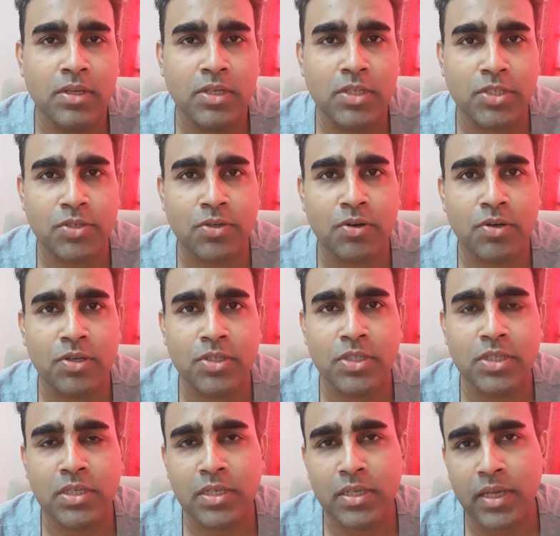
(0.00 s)

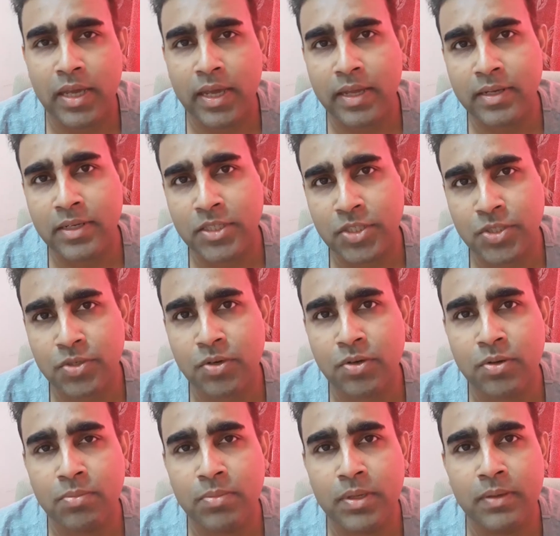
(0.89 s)
Astrology and
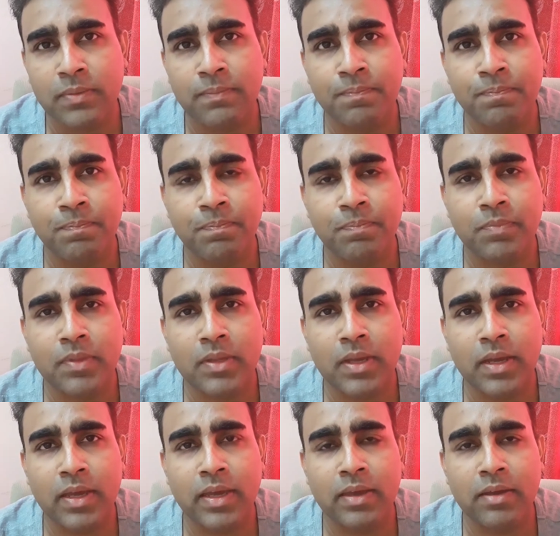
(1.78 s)
astronomy
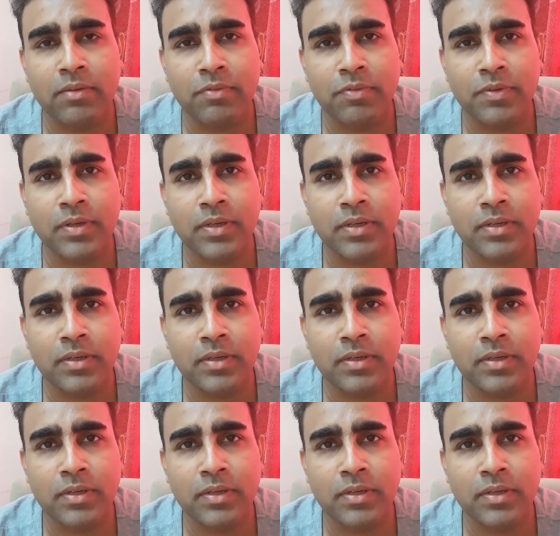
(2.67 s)
have